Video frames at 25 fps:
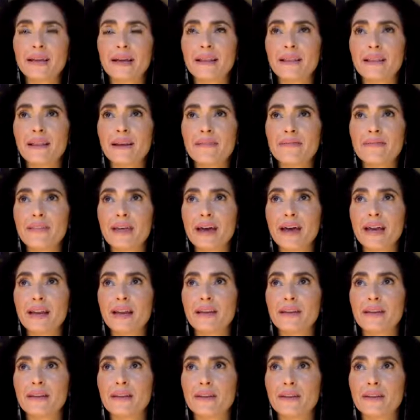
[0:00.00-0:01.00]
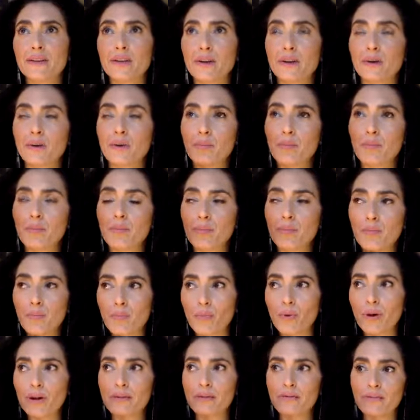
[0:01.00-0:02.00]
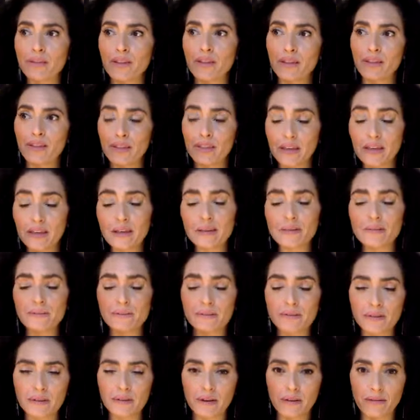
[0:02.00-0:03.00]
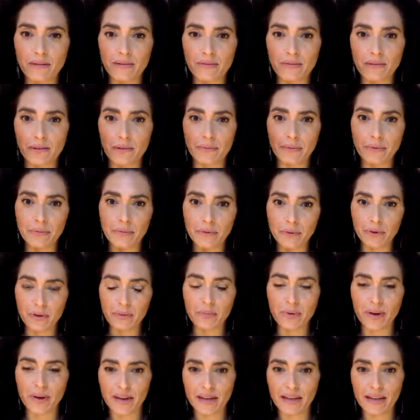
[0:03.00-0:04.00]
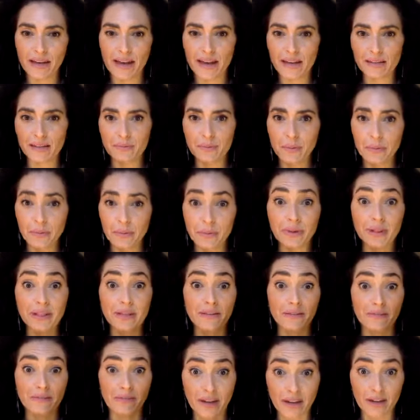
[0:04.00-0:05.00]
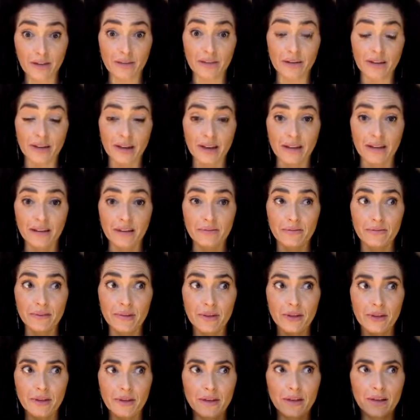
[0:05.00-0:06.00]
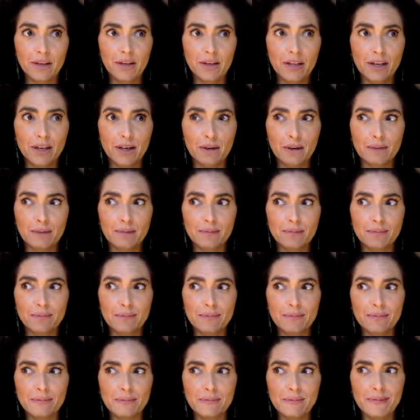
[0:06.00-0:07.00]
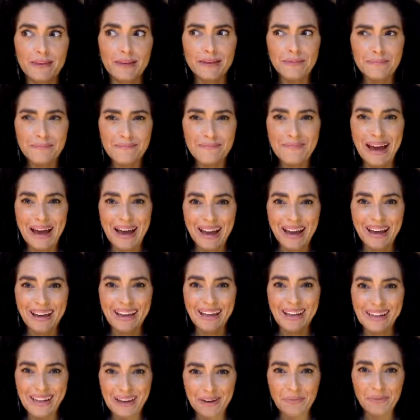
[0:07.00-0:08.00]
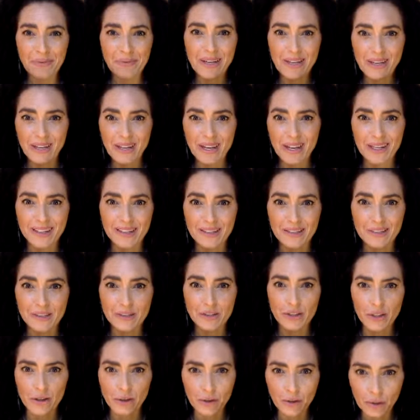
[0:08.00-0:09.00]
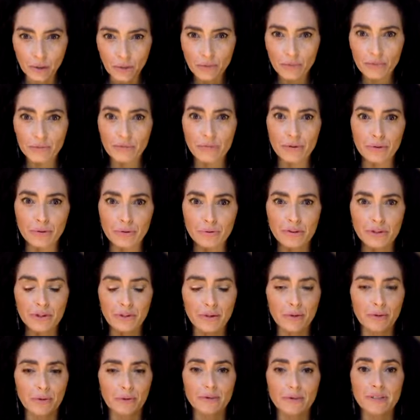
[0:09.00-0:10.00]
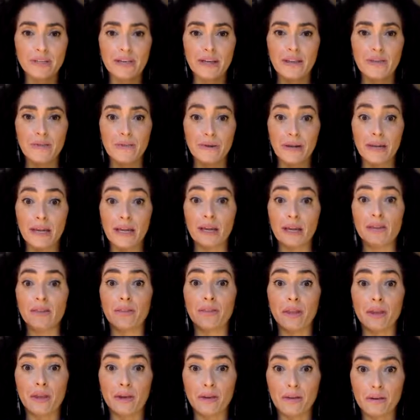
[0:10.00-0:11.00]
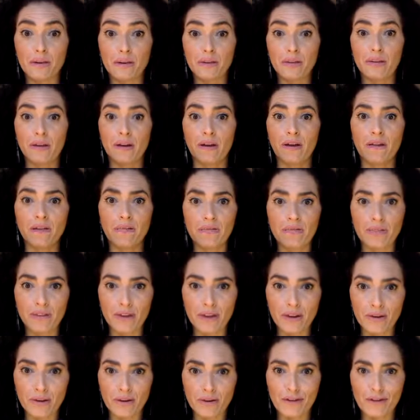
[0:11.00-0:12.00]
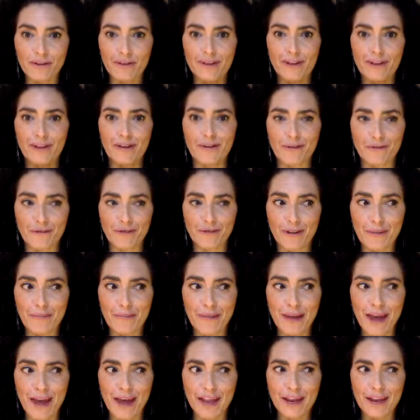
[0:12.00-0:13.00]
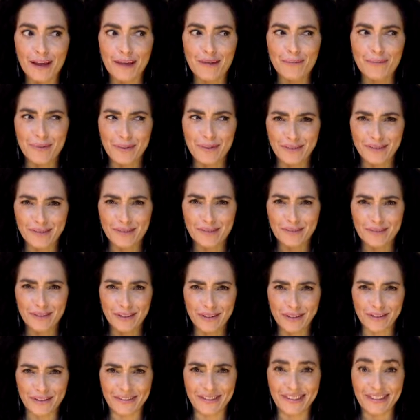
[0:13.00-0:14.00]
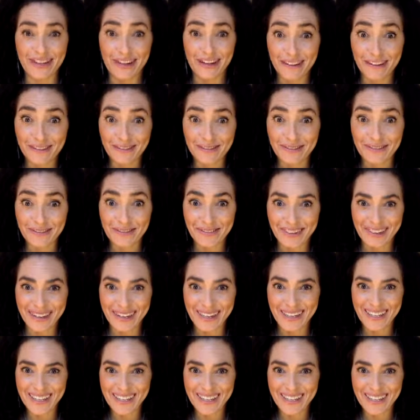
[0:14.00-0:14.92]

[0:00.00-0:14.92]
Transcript: I love that. And, you know, one of the themes of the Rerooted podcast, where we really invite you to kind of, you know, get back and get reconnected to your own roots, your own tethering in the earth, of the earth, that you're from that, but also to yourself, right?